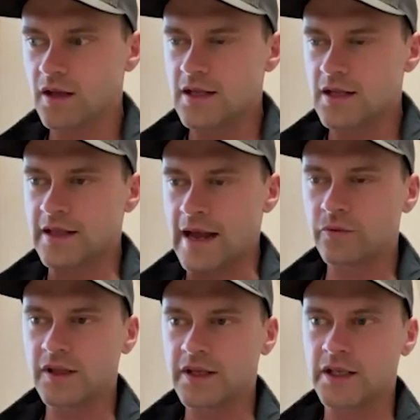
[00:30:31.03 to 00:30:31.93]
that
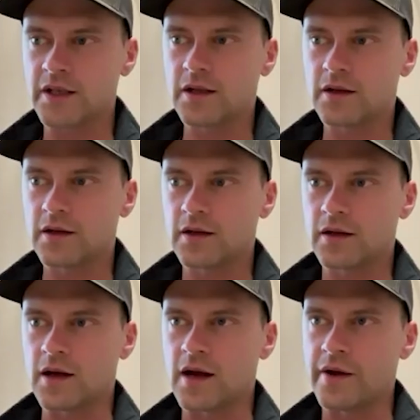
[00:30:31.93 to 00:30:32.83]
really,
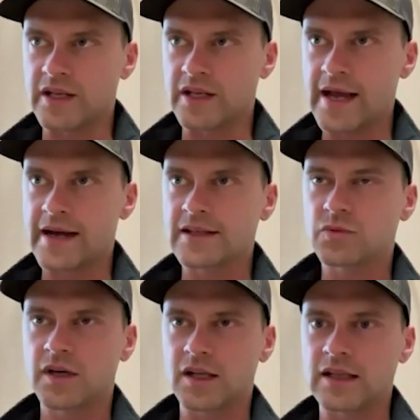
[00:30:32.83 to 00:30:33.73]
I would guess,
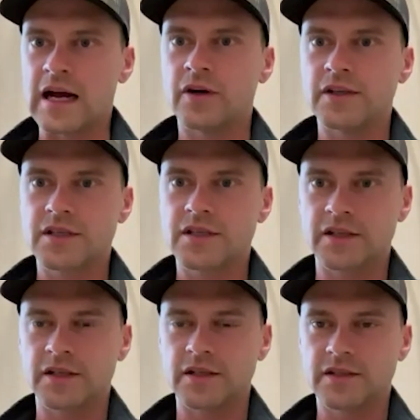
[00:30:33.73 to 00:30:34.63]
would allow us
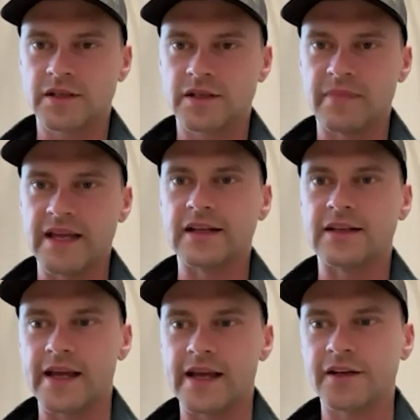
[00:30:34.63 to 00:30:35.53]
to make
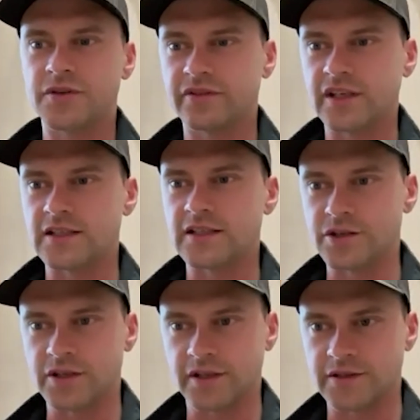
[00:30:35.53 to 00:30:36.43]
data-driven
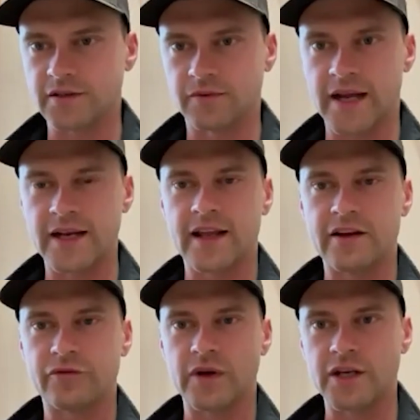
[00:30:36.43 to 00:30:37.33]
decisions, right? And
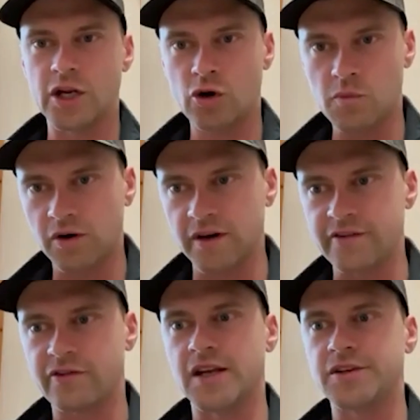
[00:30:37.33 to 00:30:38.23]
if we know more
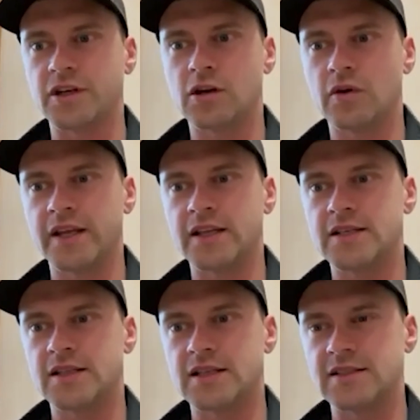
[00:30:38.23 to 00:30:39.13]
information going
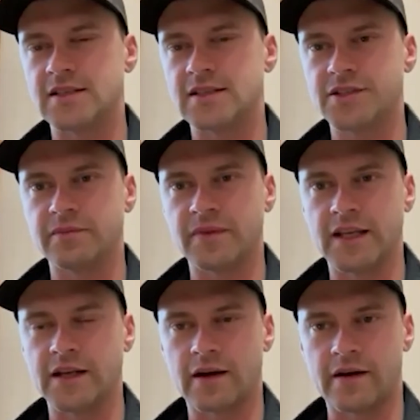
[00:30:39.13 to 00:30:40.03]
into these
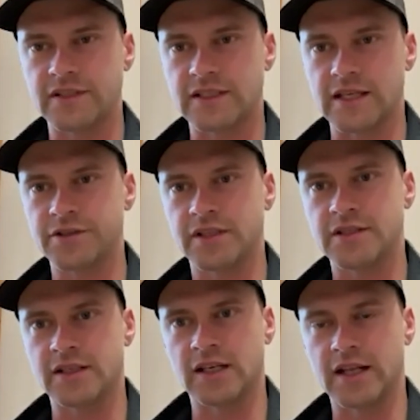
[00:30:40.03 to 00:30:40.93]
decision-making conversations
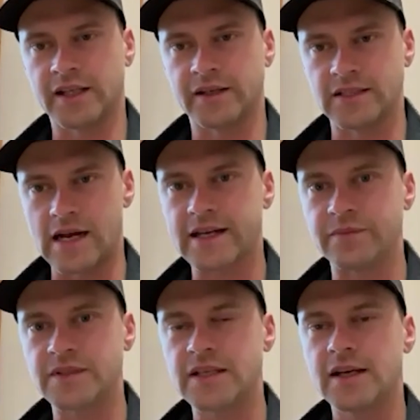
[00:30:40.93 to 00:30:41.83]
and
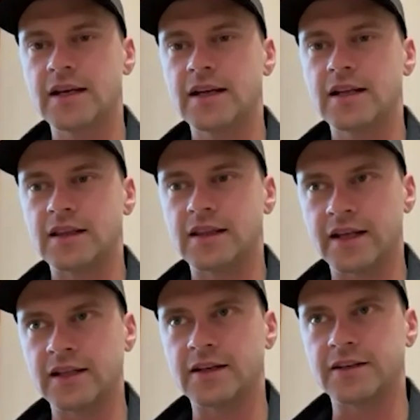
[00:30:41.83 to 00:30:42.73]
times,
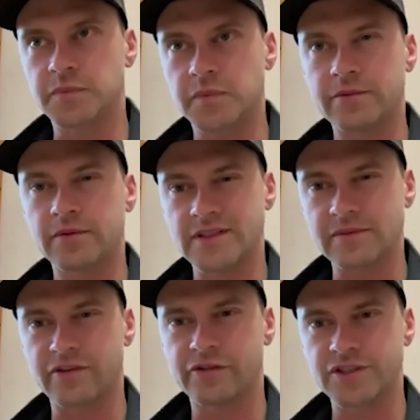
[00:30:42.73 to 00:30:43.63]
then there's probably some
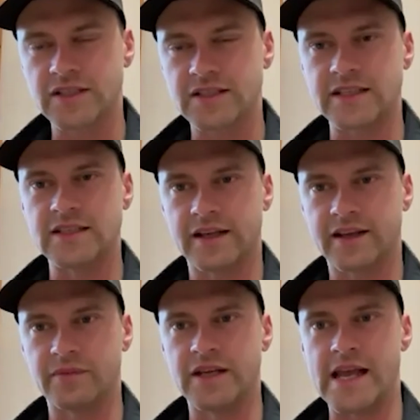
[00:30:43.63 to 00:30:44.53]
efficiencies that can
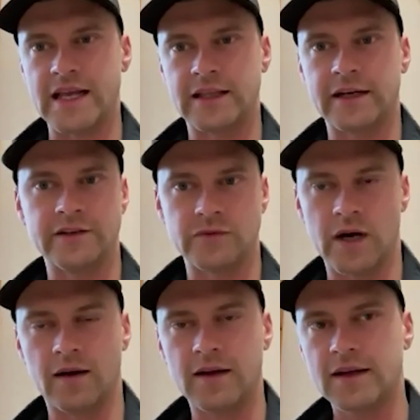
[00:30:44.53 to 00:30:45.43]
be gained there as
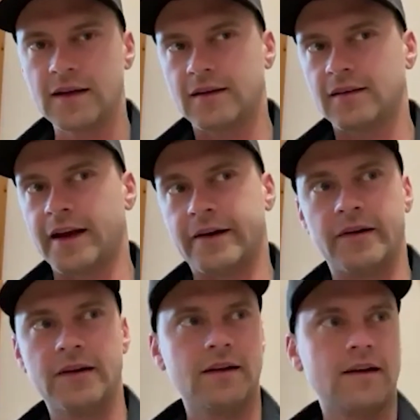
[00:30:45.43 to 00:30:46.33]
well. Now,